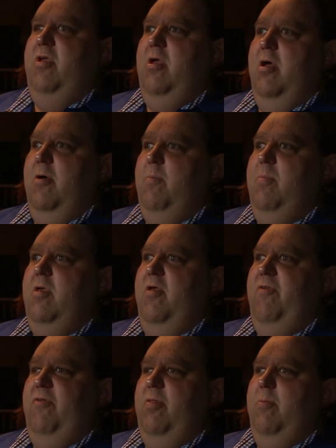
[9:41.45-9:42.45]
She um,
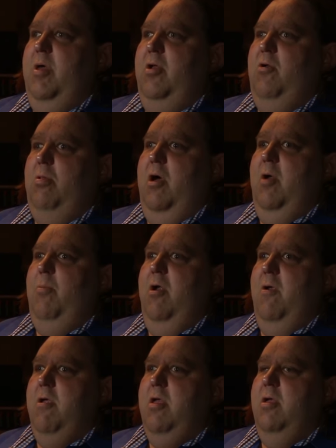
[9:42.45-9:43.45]
is in the medical
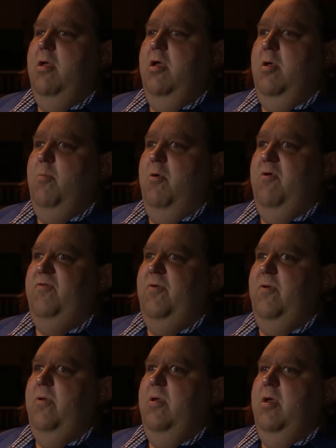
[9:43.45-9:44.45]
library at Mercer.